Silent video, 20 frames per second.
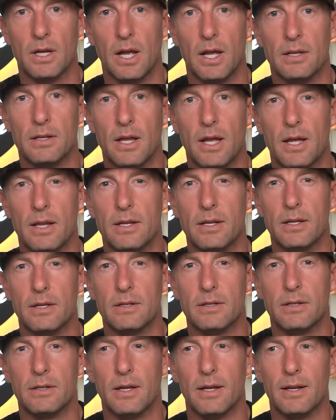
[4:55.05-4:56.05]
And and
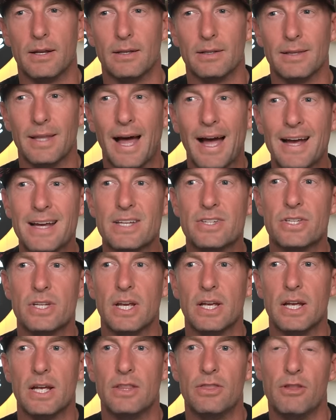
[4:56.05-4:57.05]
it and it lies
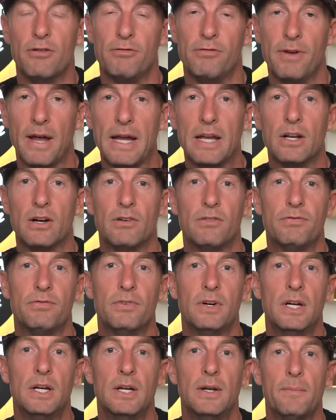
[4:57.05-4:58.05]
in the vein of